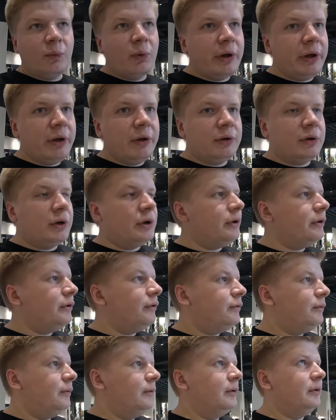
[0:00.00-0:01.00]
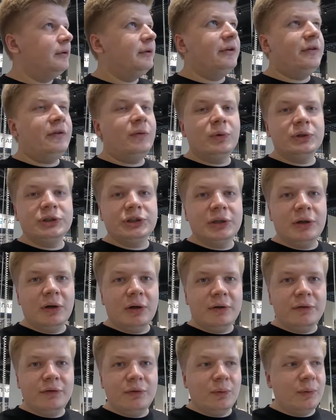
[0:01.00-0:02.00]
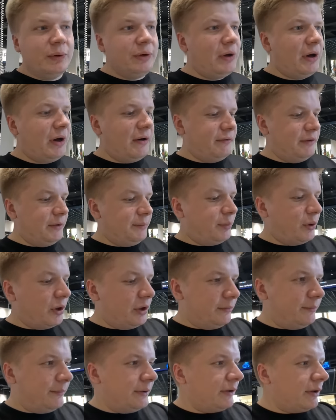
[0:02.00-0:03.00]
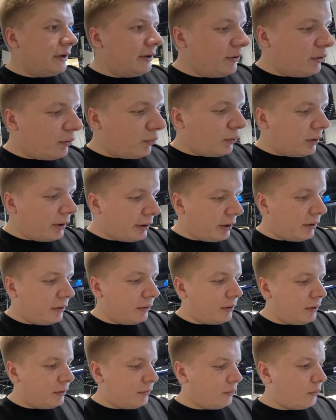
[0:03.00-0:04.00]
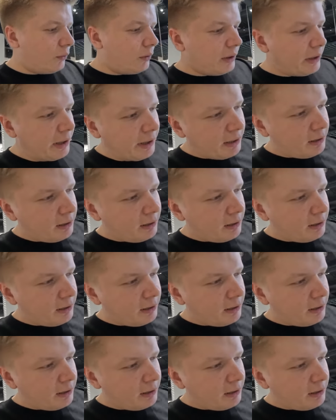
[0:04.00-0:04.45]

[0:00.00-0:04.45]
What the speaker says: is what you gotta, this is what you gotta do when you have an apartment and you're working on it, or a